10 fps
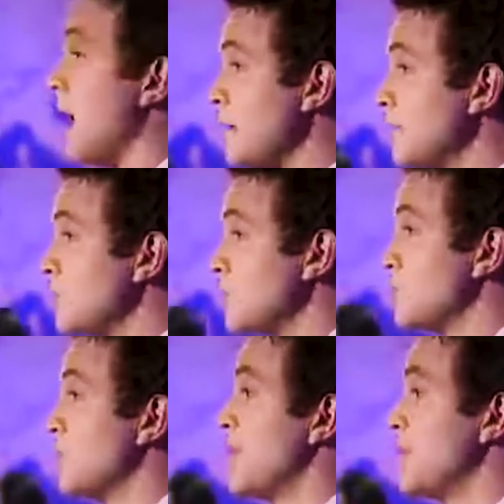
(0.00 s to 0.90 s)
I'm not
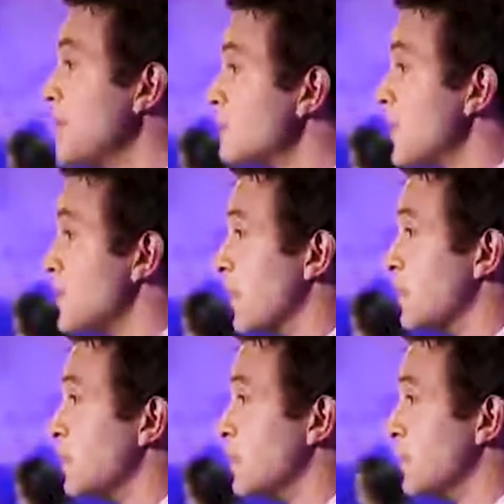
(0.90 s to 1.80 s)
sure there is very
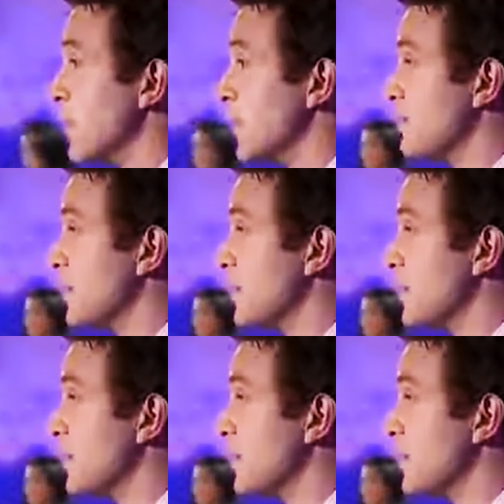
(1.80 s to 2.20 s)
much compromise